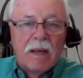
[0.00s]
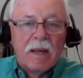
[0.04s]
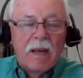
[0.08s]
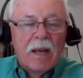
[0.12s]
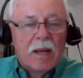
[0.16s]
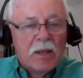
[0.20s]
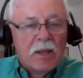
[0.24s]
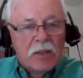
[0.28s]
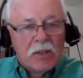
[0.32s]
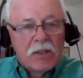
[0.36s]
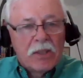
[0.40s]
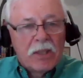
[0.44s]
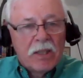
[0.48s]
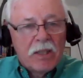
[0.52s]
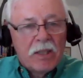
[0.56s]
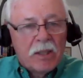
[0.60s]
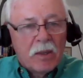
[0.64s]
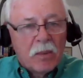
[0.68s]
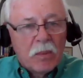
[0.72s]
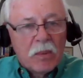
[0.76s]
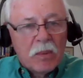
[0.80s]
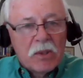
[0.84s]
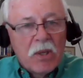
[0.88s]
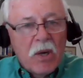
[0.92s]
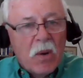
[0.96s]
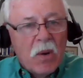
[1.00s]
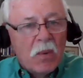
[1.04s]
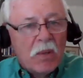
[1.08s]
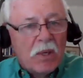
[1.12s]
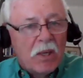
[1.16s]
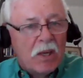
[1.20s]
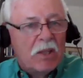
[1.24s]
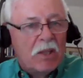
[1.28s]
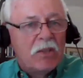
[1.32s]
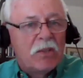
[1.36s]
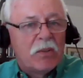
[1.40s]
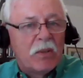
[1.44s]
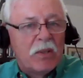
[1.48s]
And you see, there was no
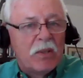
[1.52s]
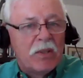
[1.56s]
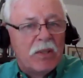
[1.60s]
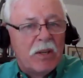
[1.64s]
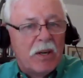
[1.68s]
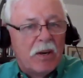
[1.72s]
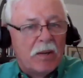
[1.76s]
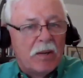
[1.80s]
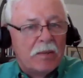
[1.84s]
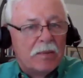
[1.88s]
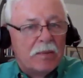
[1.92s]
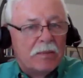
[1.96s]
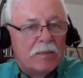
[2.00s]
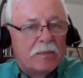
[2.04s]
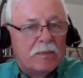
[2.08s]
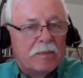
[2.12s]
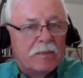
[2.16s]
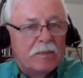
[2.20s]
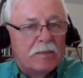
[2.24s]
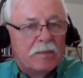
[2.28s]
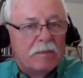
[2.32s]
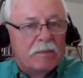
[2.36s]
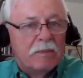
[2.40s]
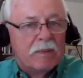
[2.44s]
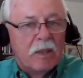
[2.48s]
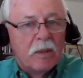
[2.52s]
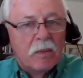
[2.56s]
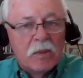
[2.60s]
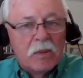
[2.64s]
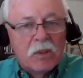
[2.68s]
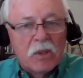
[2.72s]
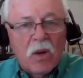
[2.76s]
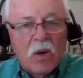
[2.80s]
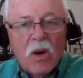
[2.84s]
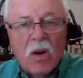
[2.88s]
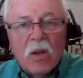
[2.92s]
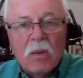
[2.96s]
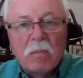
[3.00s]
country there. It
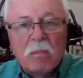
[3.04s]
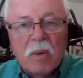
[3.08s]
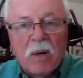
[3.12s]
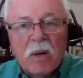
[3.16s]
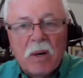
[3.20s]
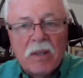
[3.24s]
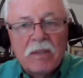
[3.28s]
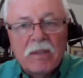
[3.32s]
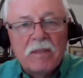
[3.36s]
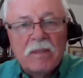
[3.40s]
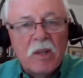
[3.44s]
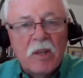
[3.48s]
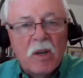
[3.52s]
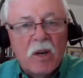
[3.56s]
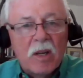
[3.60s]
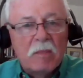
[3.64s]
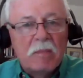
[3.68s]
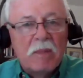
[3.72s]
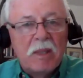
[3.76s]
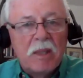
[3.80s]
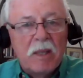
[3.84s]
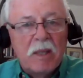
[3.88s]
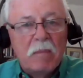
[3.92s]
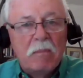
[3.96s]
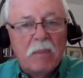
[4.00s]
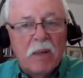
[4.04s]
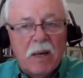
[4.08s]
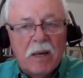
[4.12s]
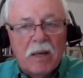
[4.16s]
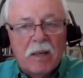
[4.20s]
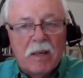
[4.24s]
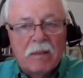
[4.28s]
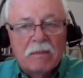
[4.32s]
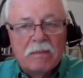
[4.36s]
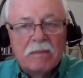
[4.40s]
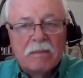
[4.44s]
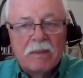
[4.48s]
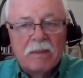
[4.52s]
was all part of the Ottoman
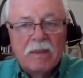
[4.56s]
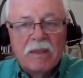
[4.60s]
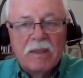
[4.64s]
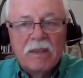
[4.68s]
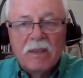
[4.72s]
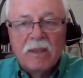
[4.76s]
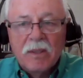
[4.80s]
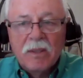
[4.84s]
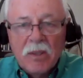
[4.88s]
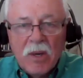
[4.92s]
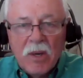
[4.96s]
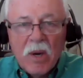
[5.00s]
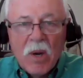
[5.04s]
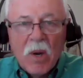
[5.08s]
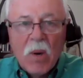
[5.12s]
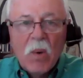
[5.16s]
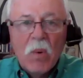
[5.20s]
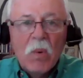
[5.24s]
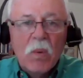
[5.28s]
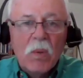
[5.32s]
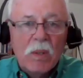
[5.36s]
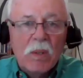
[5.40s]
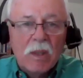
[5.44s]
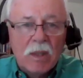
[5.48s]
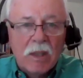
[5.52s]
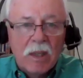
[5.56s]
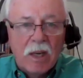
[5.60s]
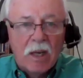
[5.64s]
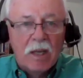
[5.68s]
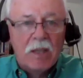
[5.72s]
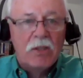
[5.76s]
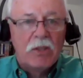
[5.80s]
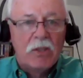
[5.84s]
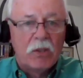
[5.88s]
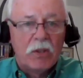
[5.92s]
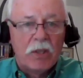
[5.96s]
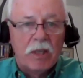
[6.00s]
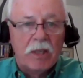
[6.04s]
Empire. No
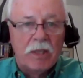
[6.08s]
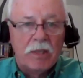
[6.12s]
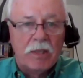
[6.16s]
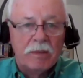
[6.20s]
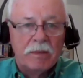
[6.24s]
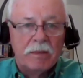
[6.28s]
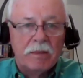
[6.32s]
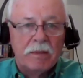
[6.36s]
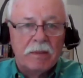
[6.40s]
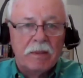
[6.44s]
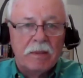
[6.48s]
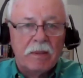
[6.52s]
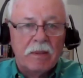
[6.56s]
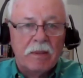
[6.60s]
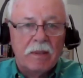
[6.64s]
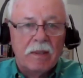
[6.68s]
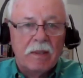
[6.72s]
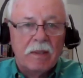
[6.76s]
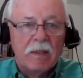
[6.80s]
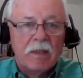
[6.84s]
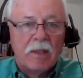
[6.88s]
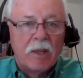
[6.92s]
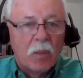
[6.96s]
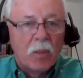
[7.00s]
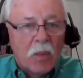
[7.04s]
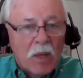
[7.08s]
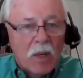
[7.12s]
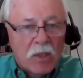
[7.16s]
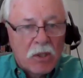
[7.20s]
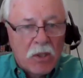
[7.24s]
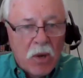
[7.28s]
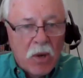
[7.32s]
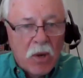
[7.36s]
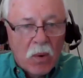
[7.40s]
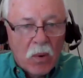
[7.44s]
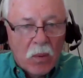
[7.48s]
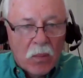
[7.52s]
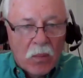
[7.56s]
country. There was
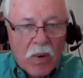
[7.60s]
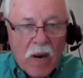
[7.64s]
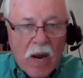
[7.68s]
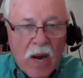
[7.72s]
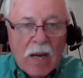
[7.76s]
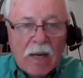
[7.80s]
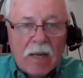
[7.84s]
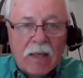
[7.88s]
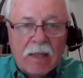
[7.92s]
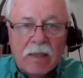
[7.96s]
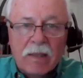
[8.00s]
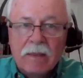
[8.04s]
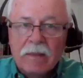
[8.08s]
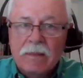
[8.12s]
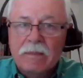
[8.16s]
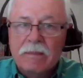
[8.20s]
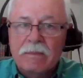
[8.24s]
no Iraq.